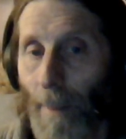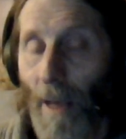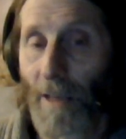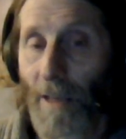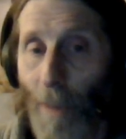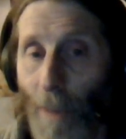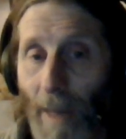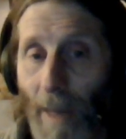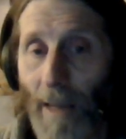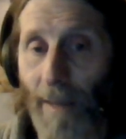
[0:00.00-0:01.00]
So be
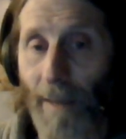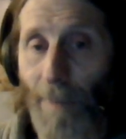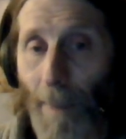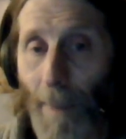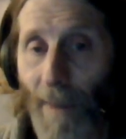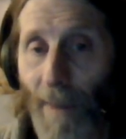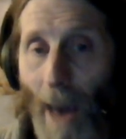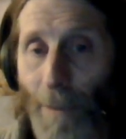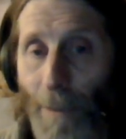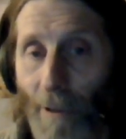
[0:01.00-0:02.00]
it. Gives people the
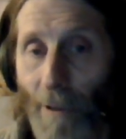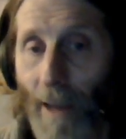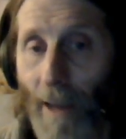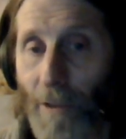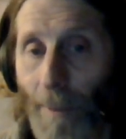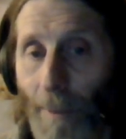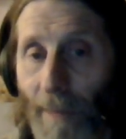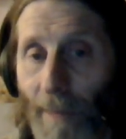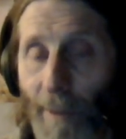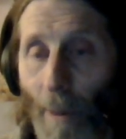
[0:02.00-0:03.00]
option, right, to believe what
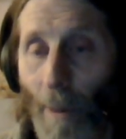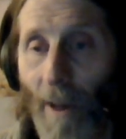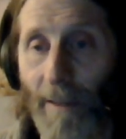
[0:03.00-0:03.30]
they want.